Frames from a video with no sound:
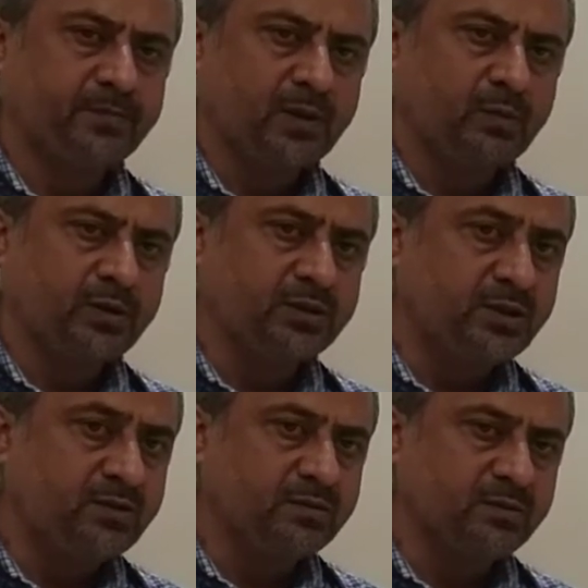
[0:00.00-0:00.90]
What are
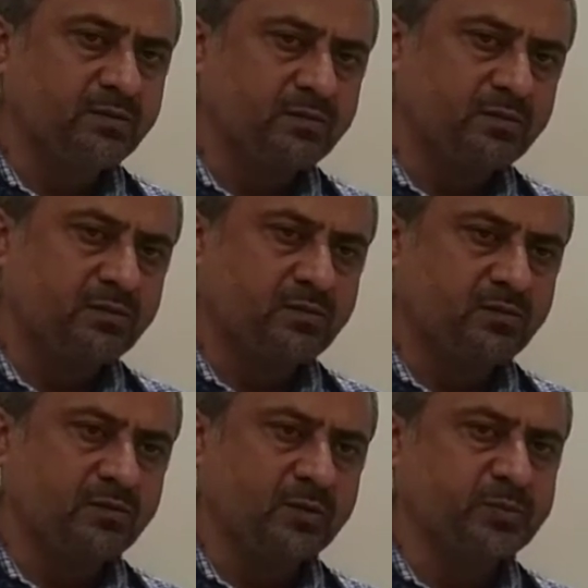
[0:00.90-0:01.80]
these?
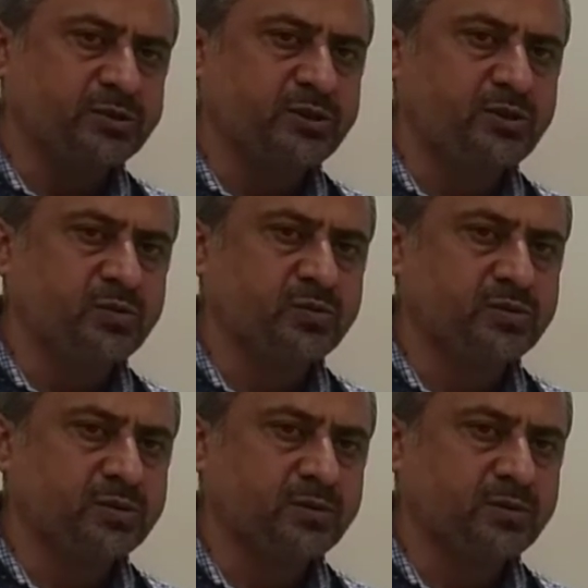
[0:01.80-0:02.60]
Substitutes.